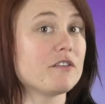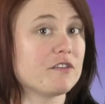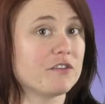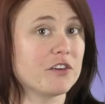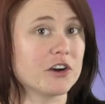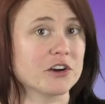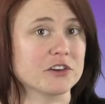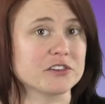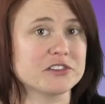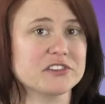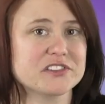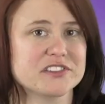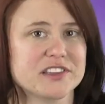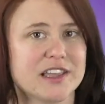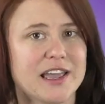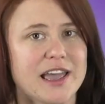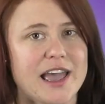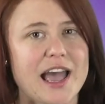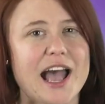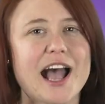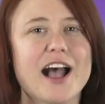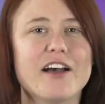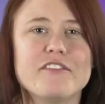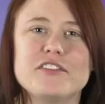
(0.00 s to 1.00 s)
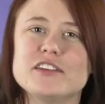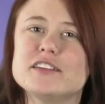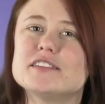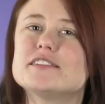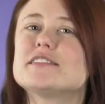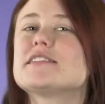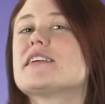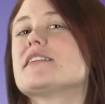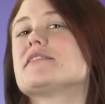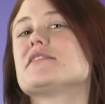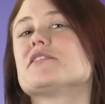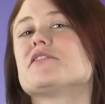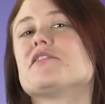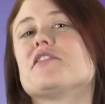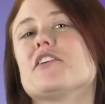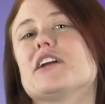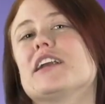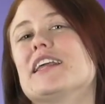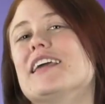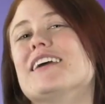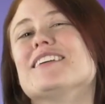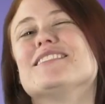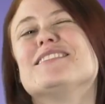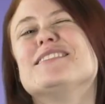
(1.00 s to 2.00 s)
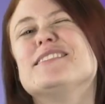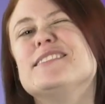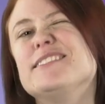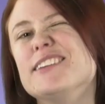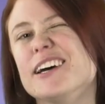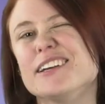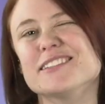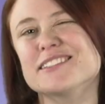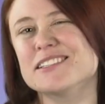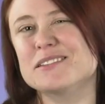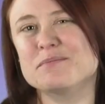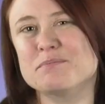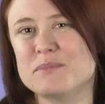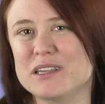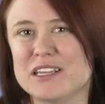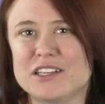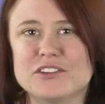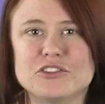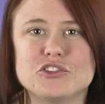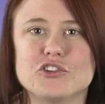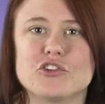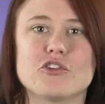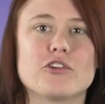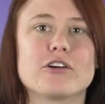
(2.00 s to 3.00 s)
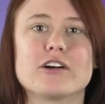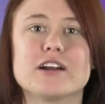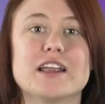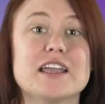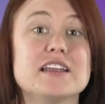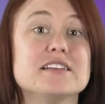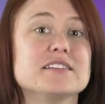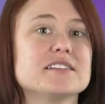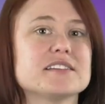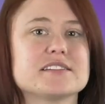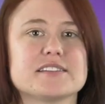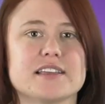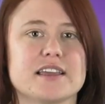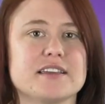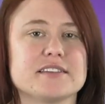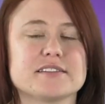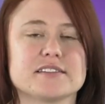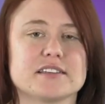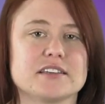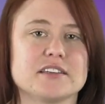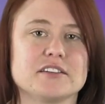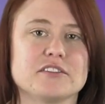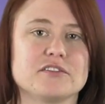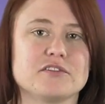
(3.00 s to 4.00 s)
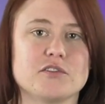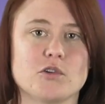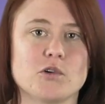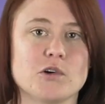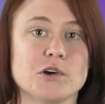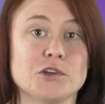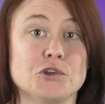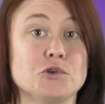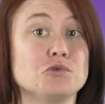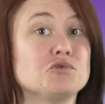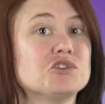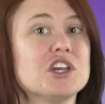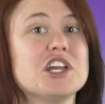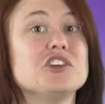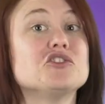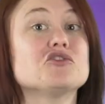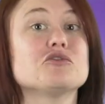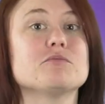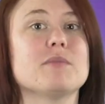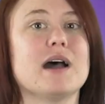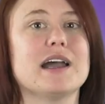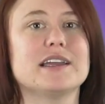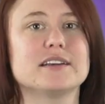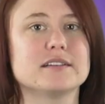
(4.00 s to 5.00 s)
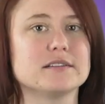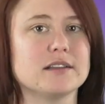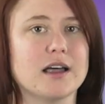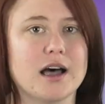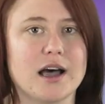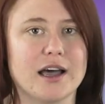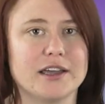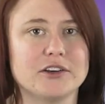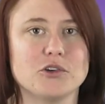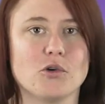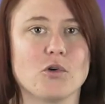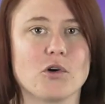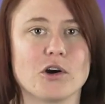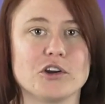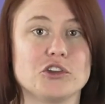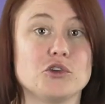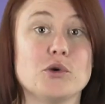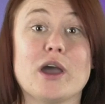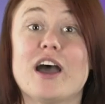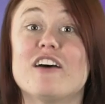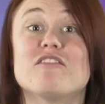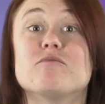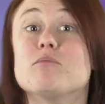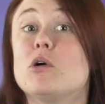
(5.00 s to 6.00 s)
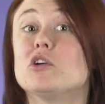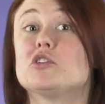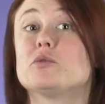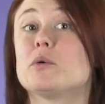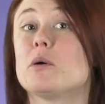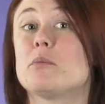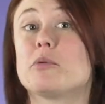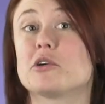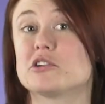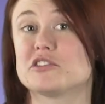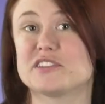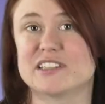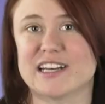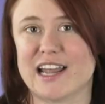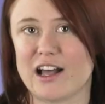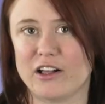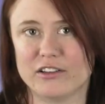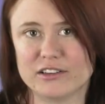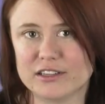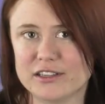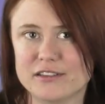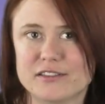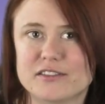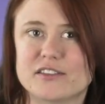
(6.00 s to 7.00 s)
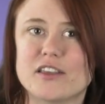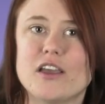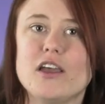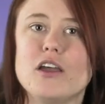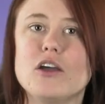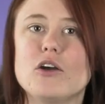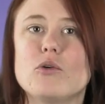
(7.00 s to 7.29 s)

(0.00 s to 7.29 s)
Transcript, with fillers: First, having schizophrenia doesn't mean you're indecisive or you change your mind a lot or you have multiple personalities,